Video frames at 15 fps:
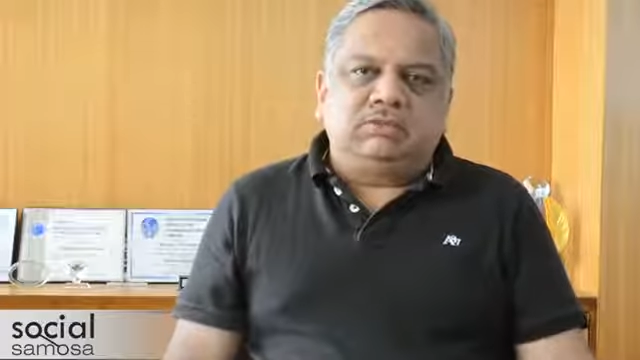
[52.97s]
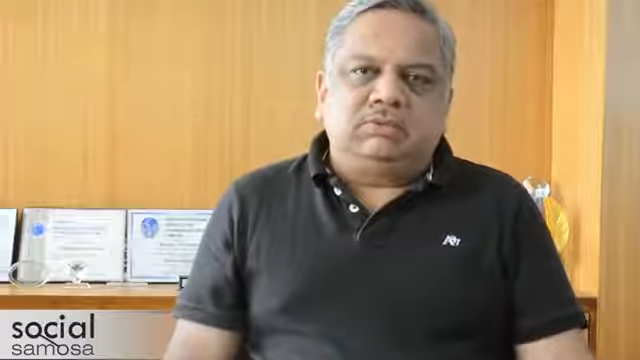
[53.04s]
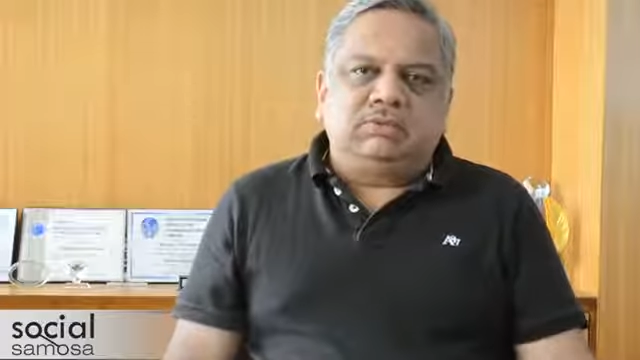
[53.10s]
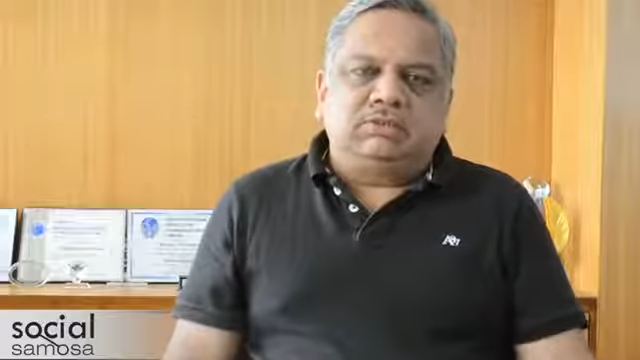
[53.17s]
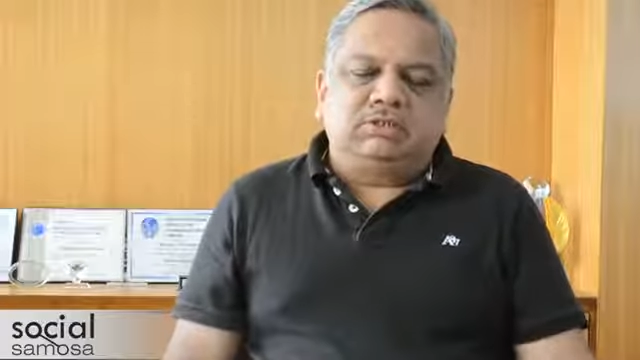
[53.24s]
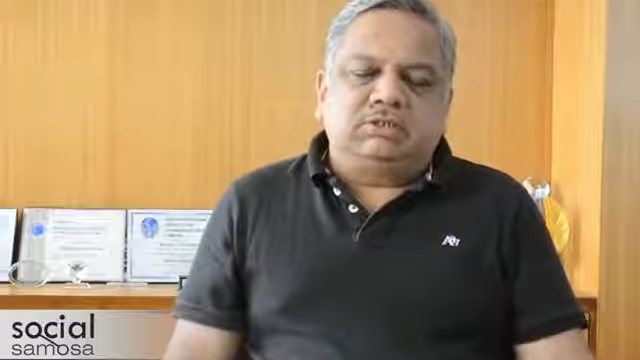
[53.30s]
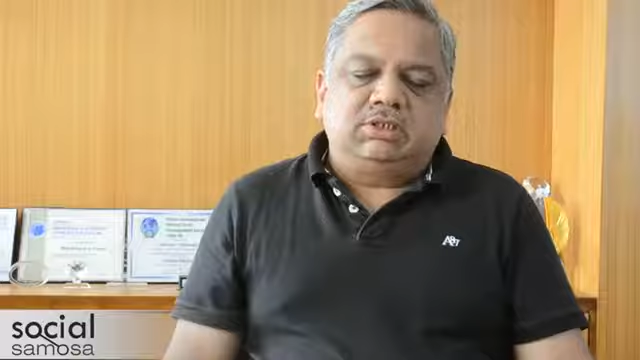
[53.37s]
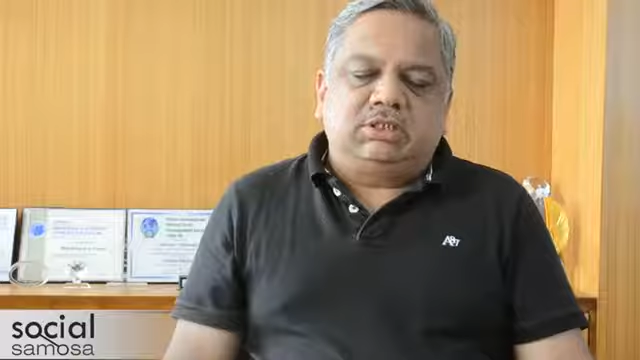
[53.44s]

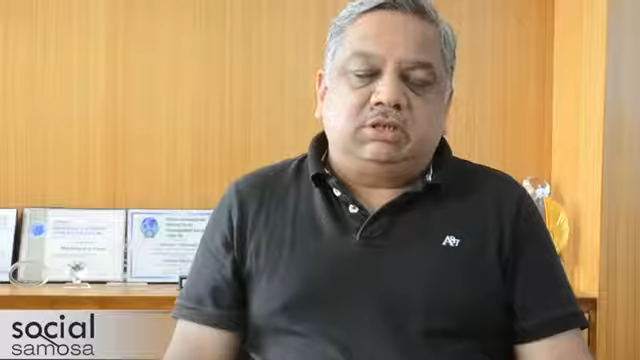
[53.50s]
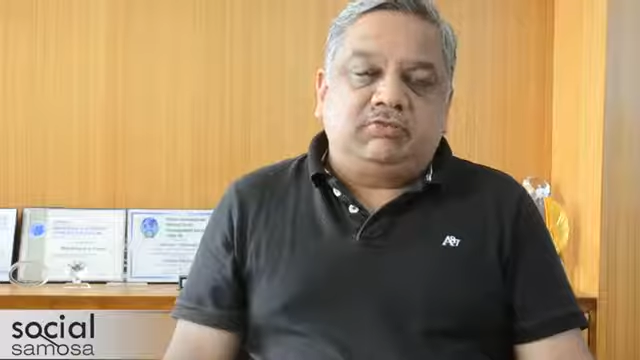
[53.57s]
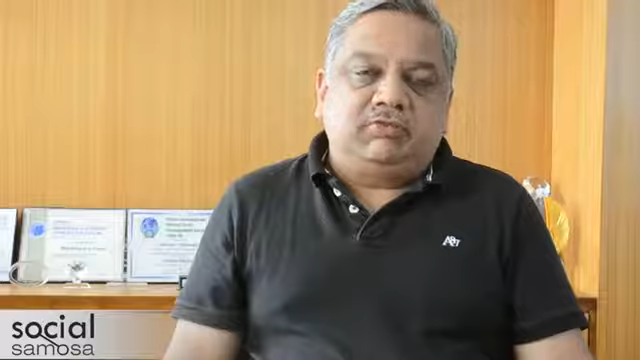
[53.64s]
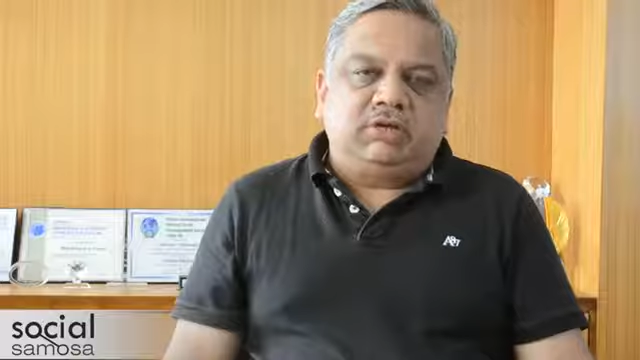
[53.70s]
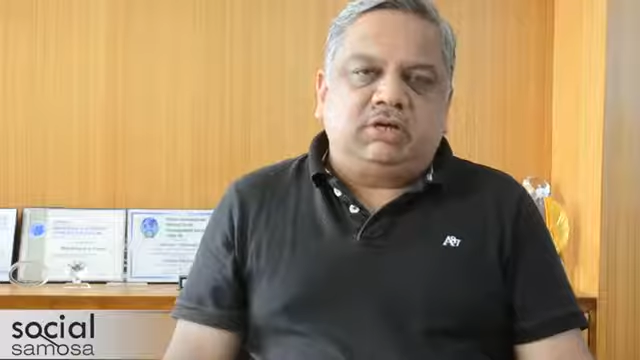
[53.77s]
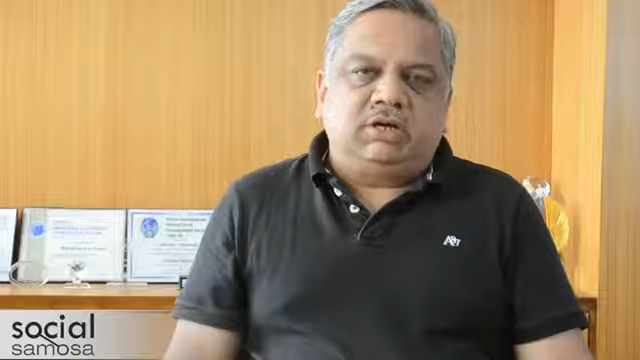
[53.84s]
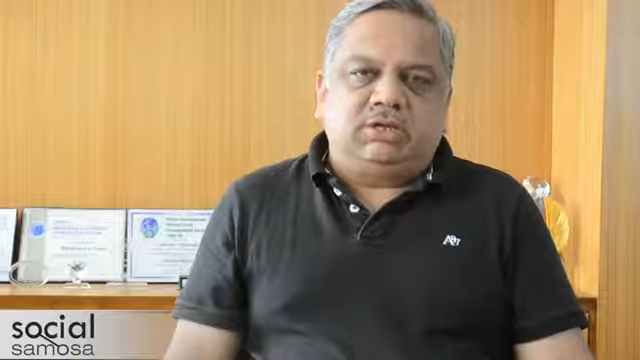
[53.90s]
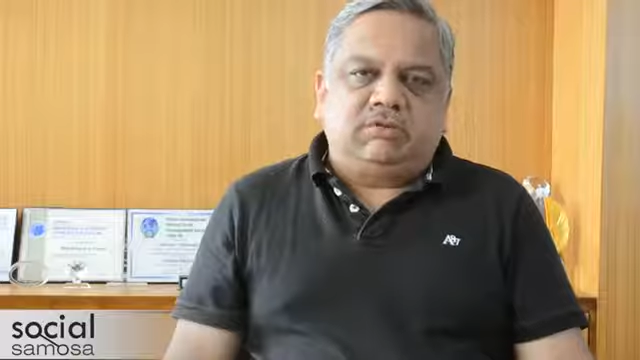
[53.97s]

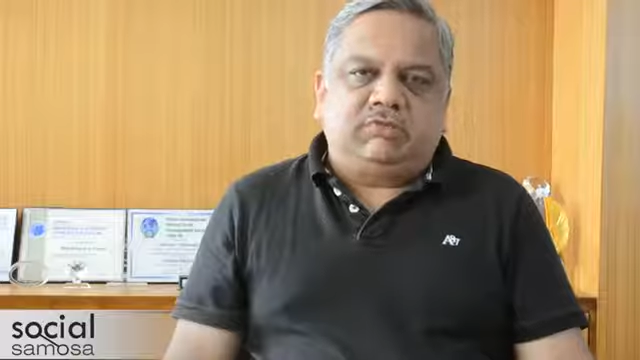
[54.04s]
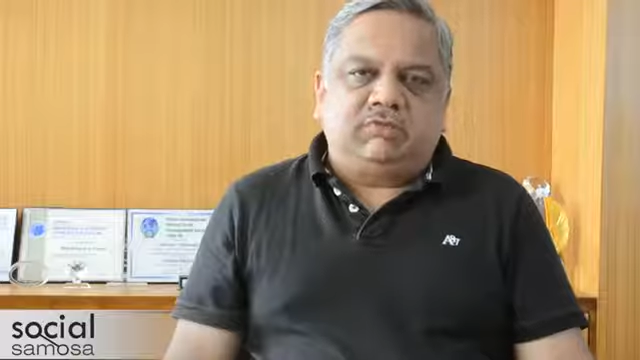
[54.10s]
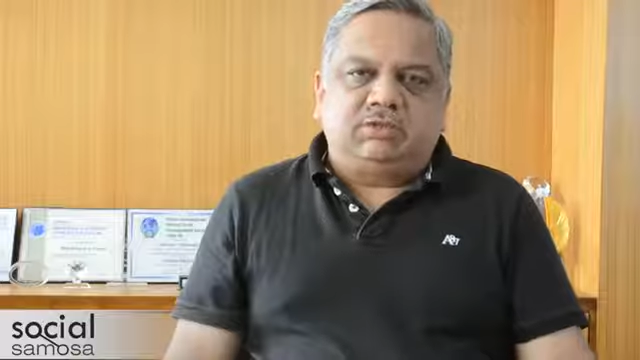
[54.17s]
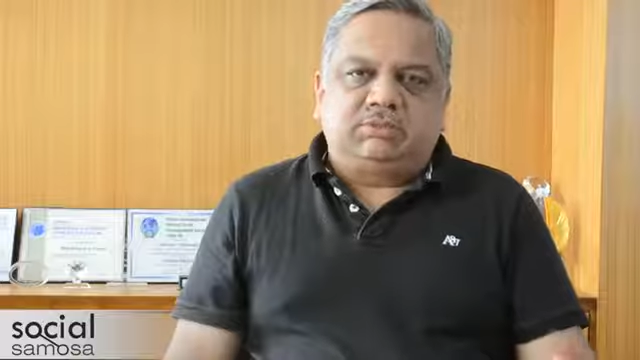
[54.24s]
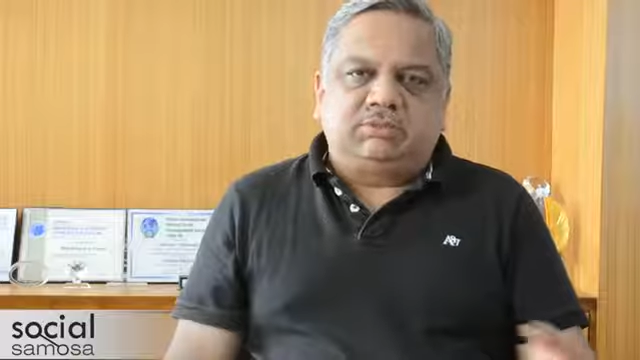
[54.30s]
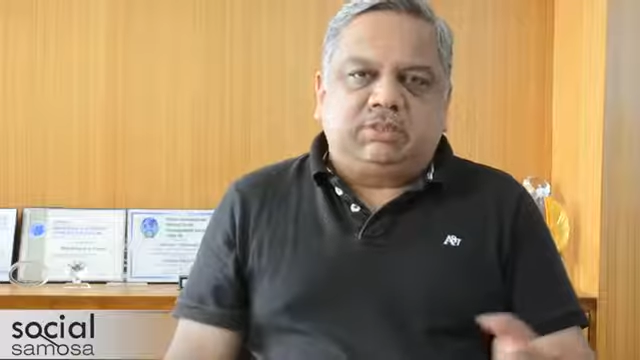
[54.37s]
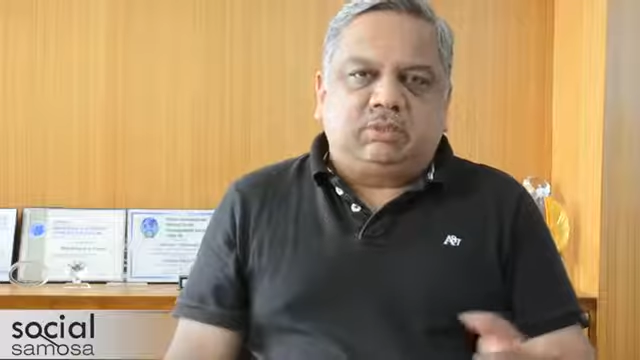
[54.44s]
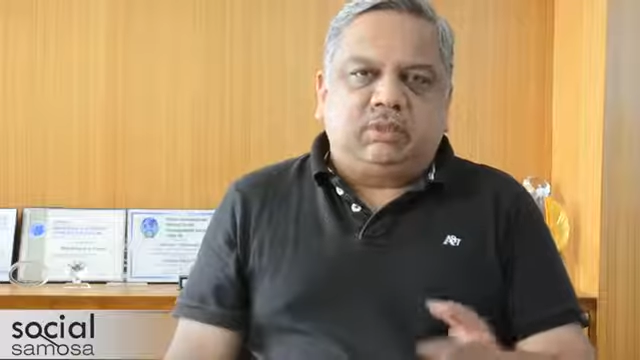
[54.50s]
significant
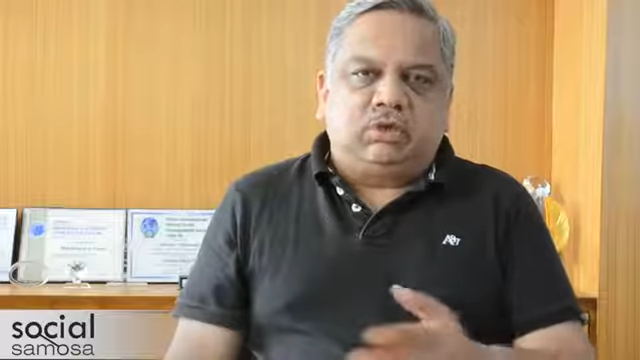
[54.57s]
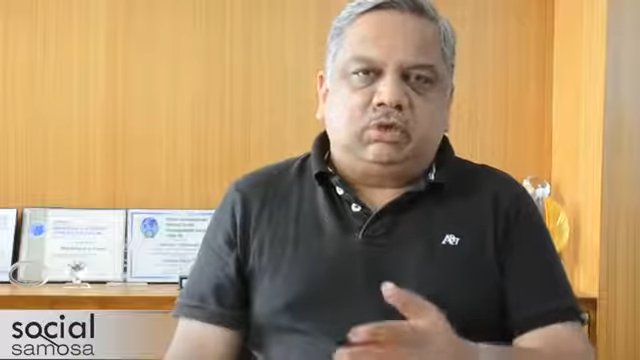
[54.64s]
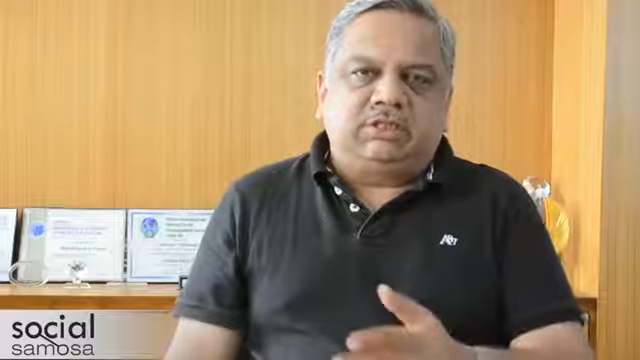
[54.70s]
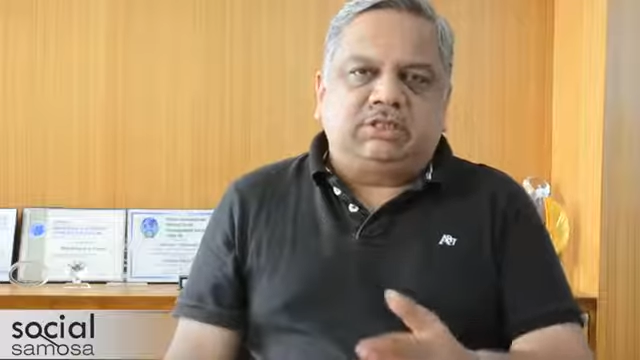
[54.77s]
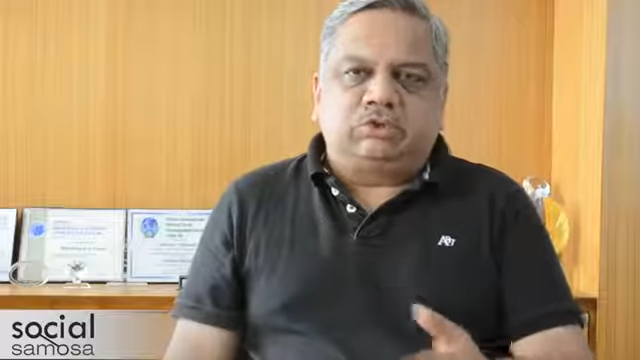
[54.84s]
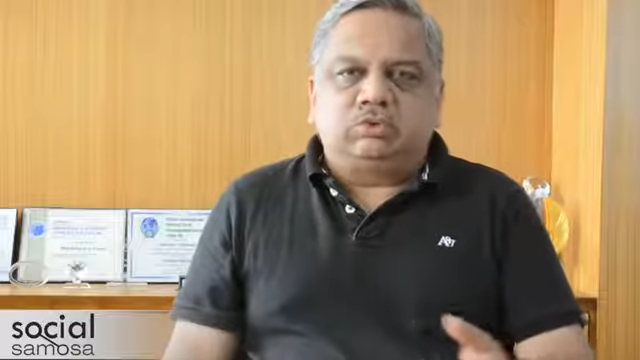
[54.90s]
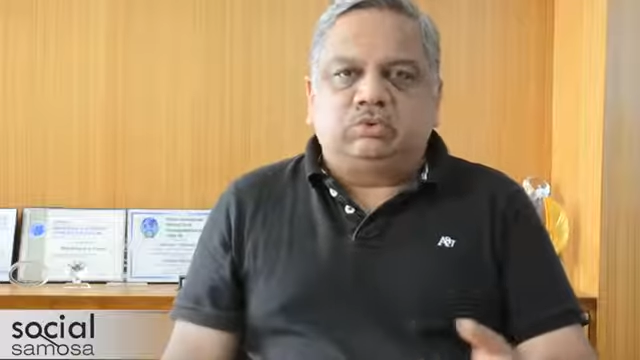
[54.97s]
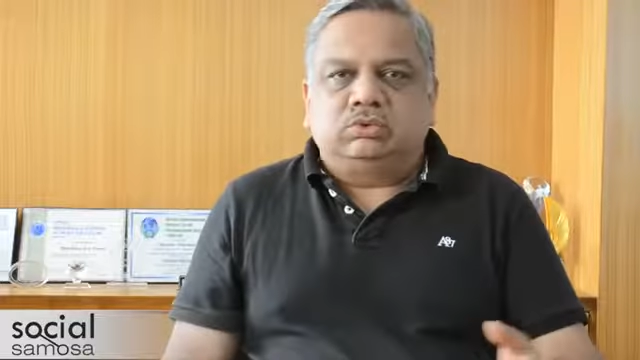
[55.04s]
difference between all
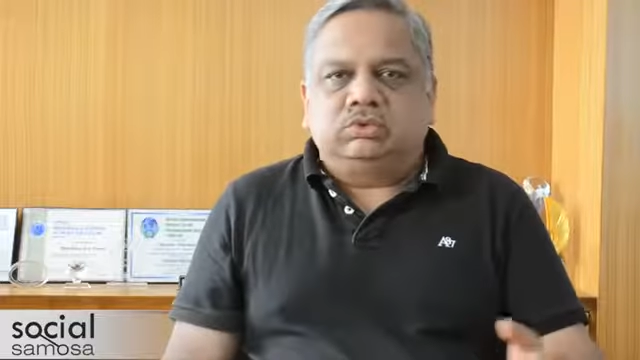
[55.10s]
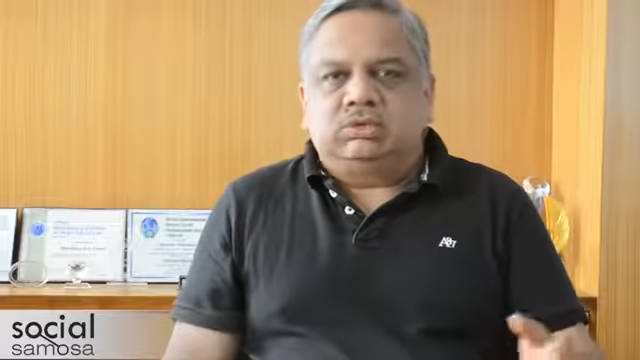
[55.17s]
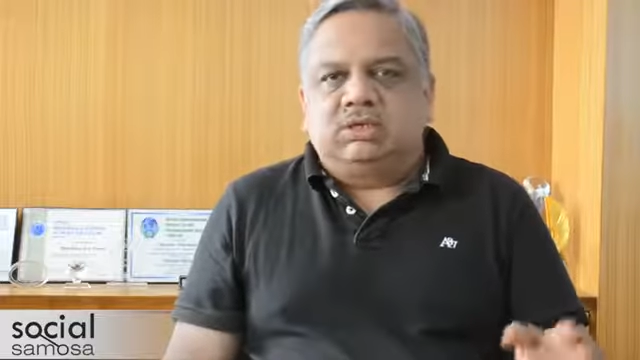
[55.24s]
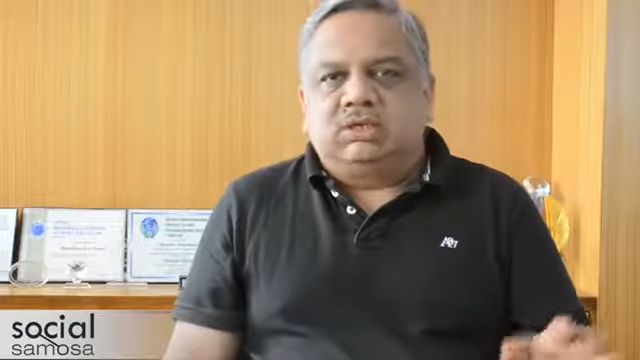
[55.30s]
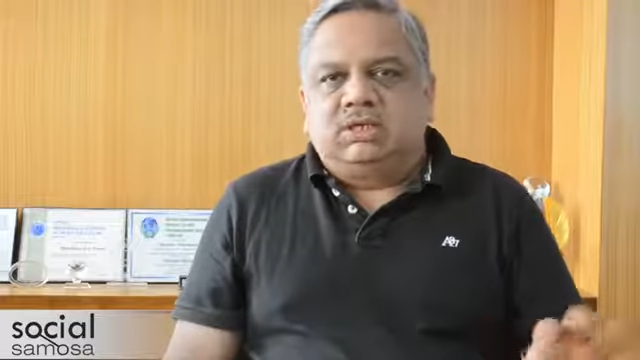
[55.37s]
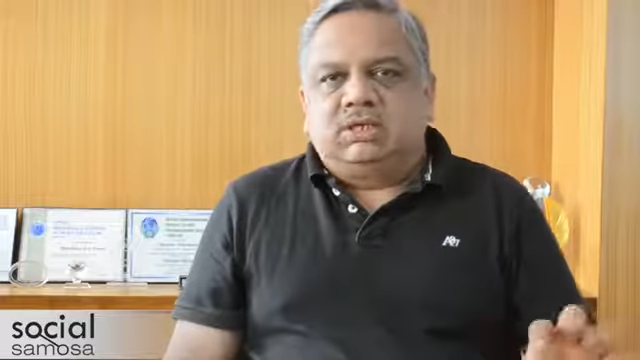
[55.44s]
these tools